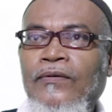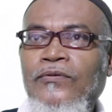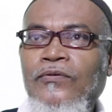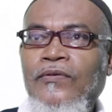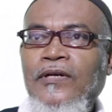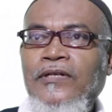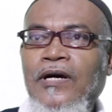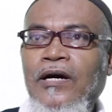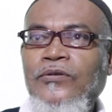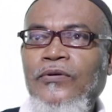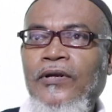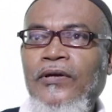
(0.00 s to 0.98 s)
So that
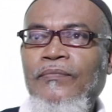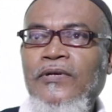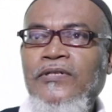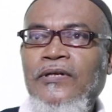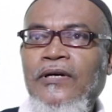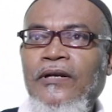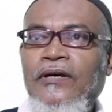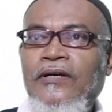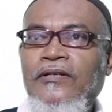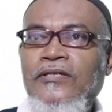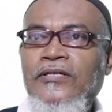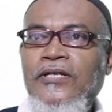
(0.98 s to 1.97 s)
actually basically
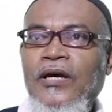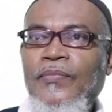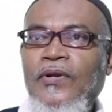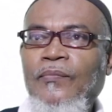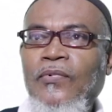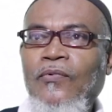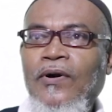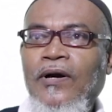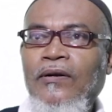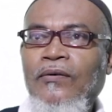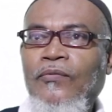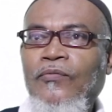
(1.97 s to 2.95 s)
it is type number
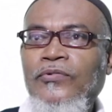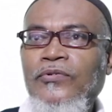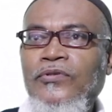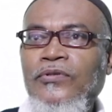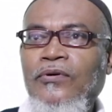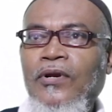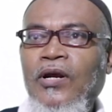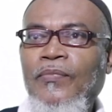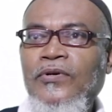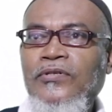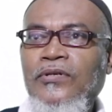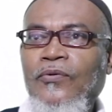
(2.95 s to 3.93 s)
one, it is called
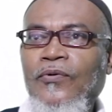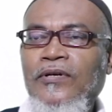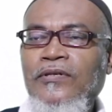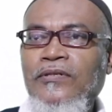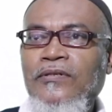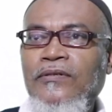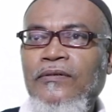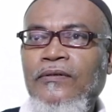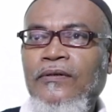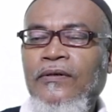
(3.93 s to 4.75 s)
up a sequence.